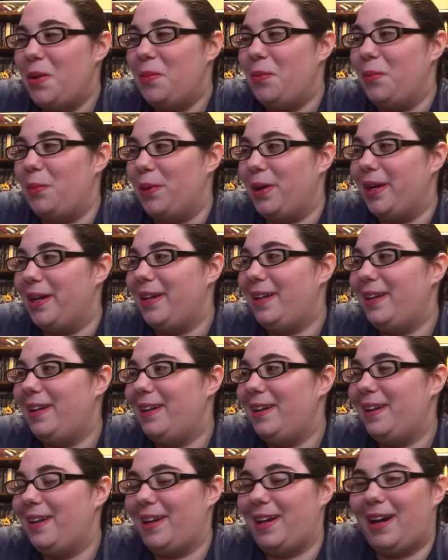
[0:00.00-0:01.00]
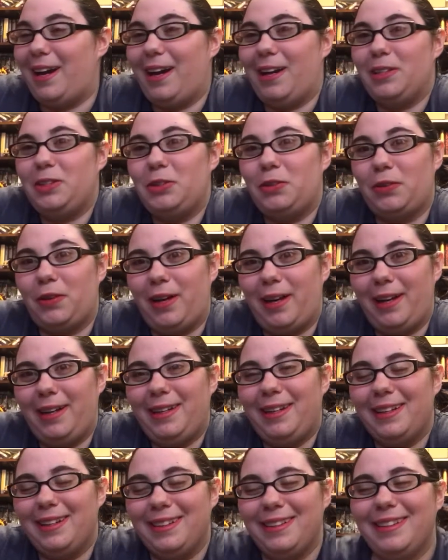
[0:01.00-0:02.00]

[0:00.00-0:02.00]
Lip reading: but I tried.